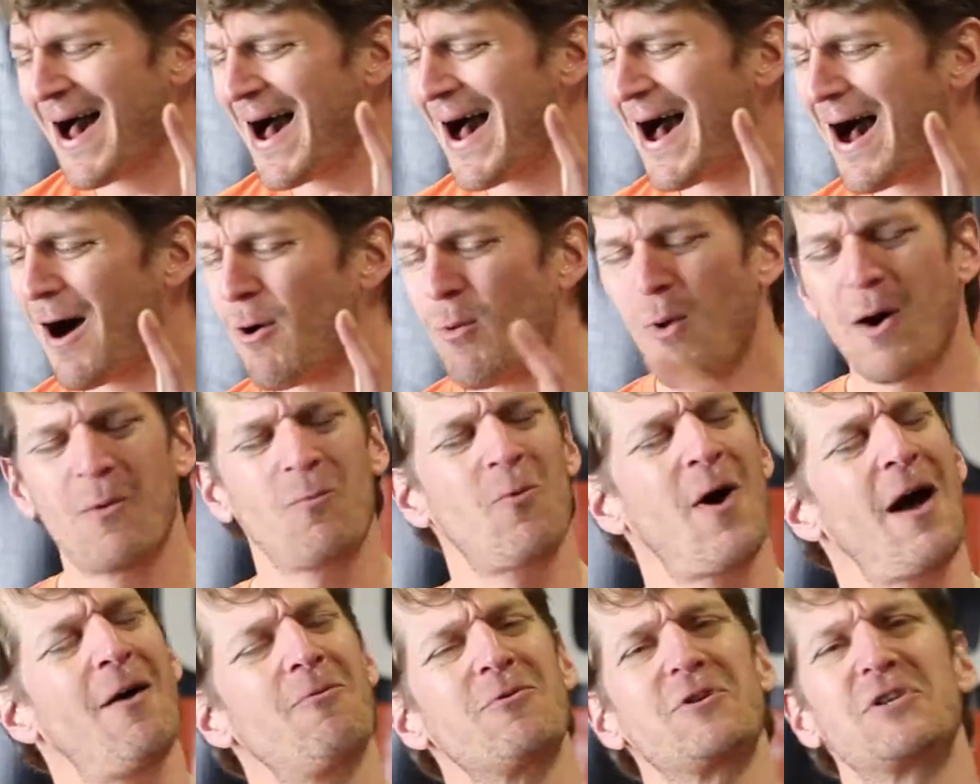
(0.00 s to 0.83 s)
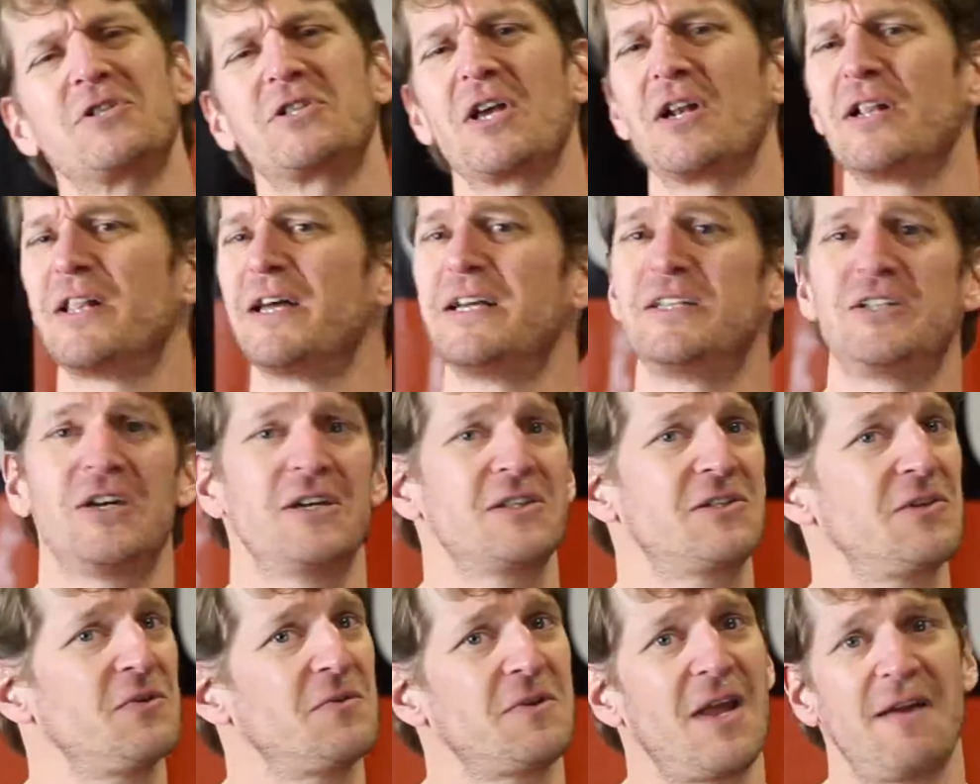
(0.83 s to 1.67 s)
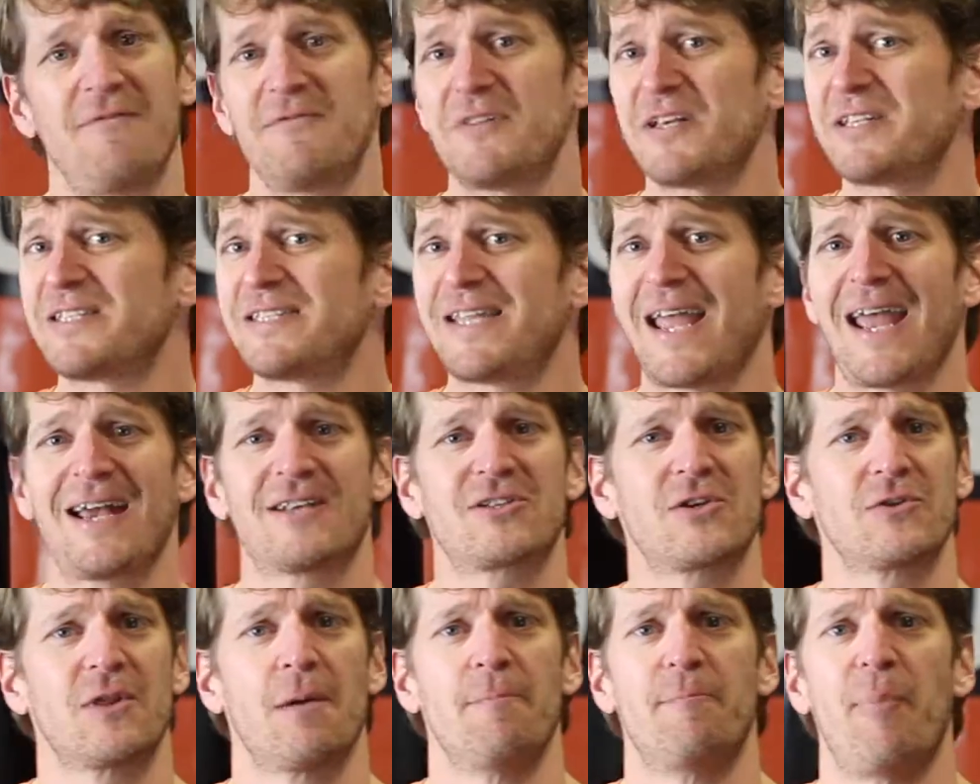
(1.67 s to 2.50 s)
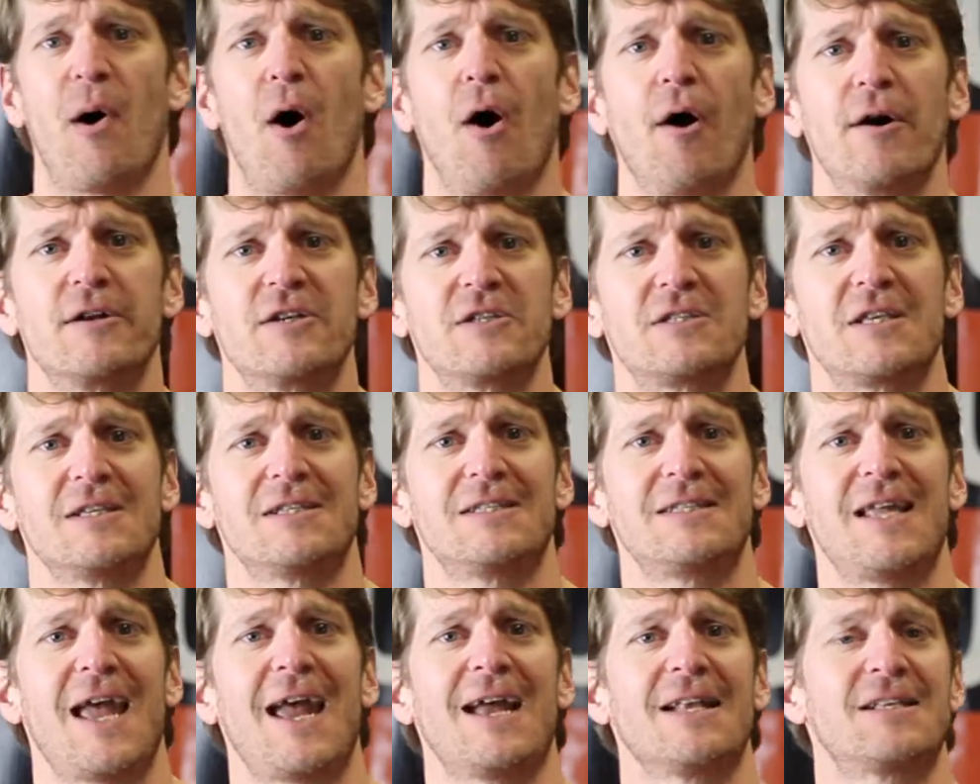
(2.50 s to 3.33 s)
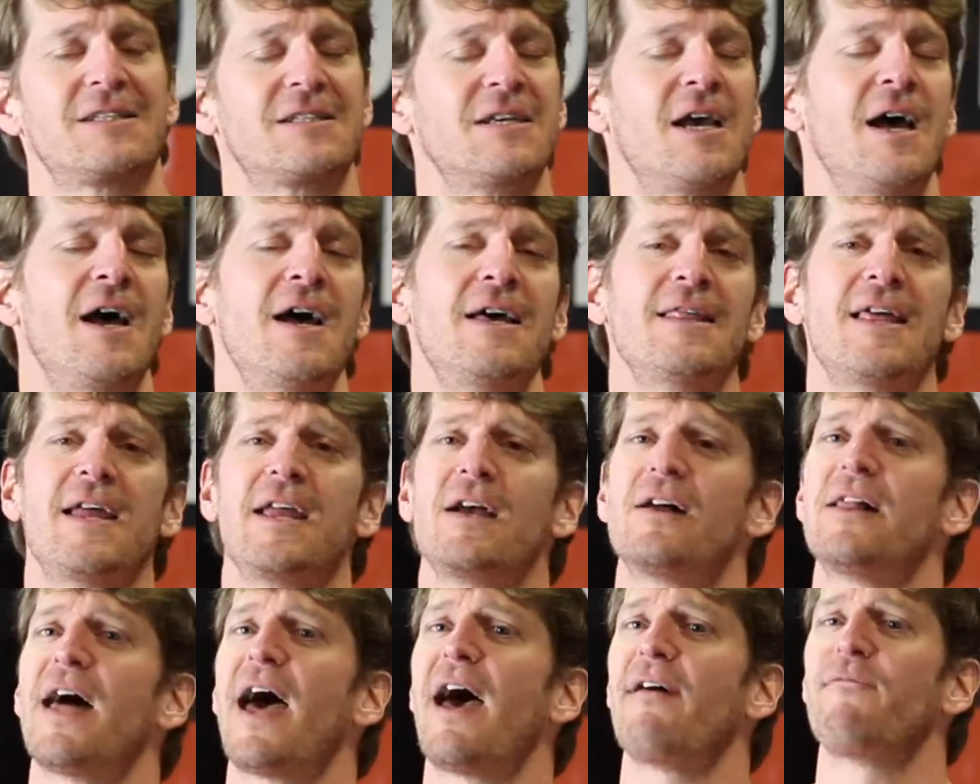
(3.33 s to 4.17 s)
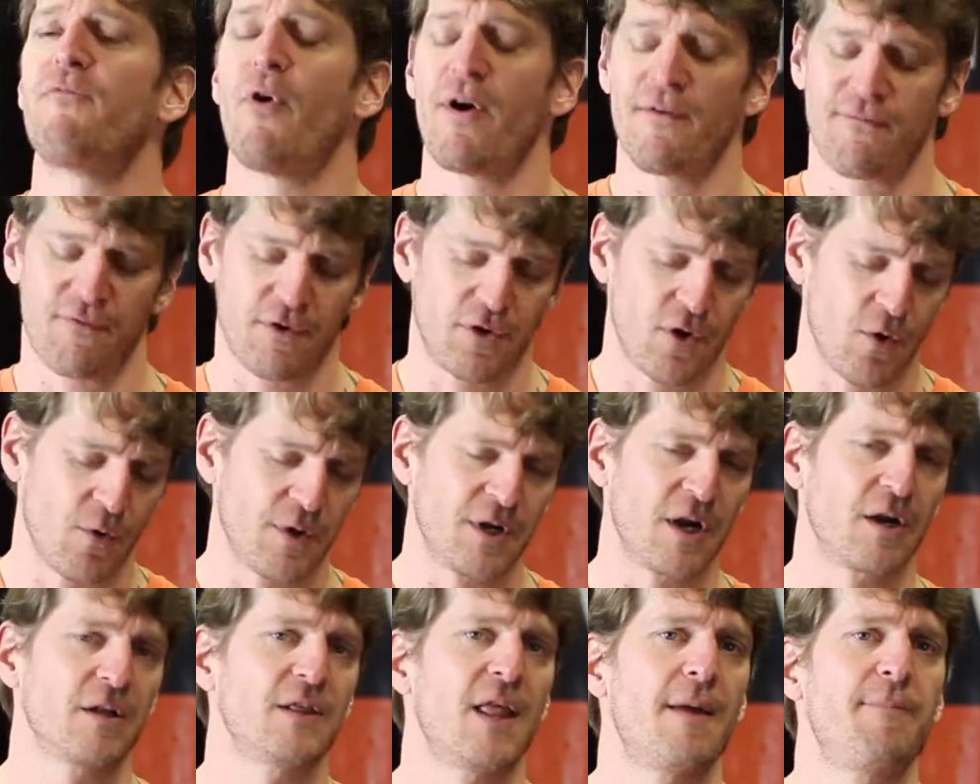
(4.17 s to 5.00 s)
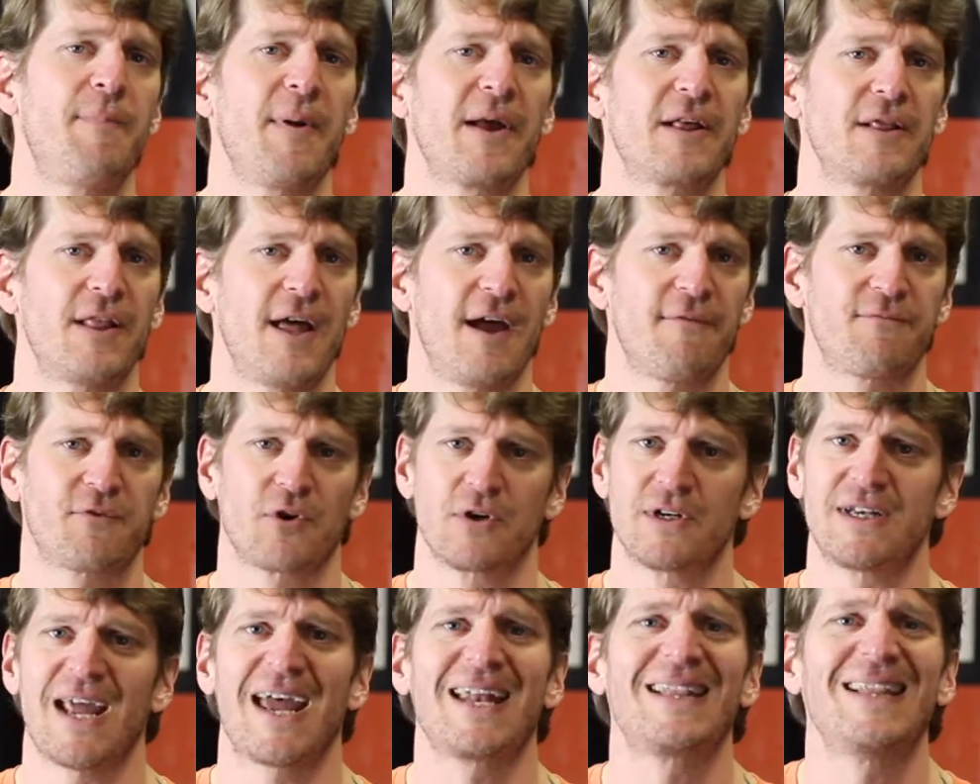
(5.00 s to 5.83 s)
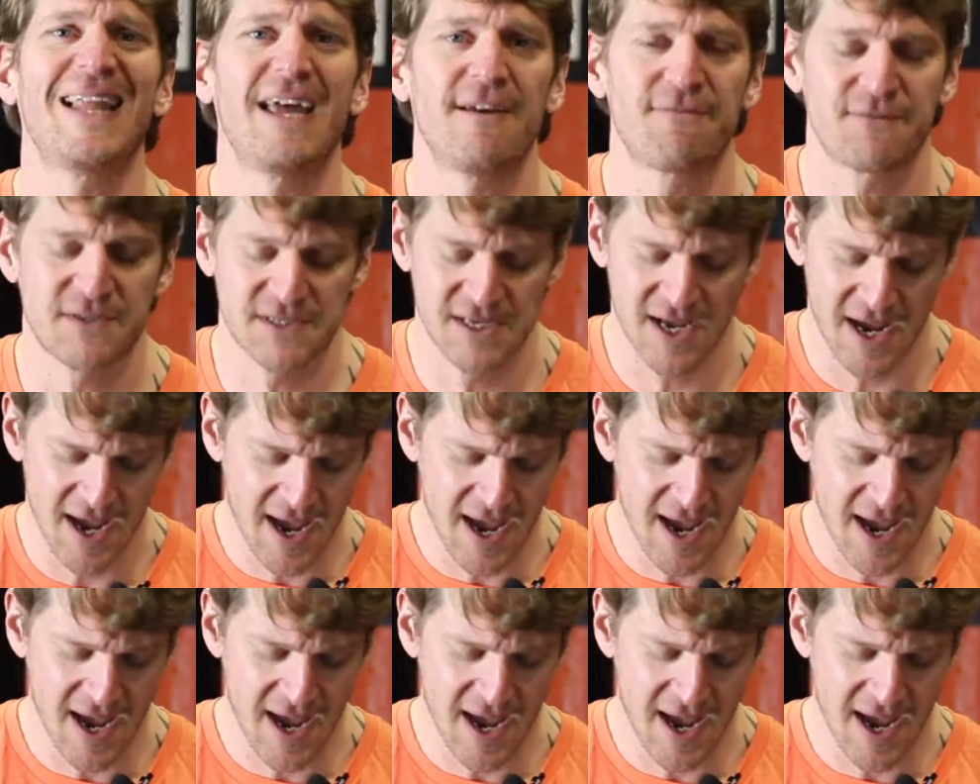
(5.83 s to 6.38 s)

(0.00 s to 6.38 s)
One way we're just going to lead you into, even the stance on the bar, just the stance that you'll have if you're doing your Olympic lift or deadlifts,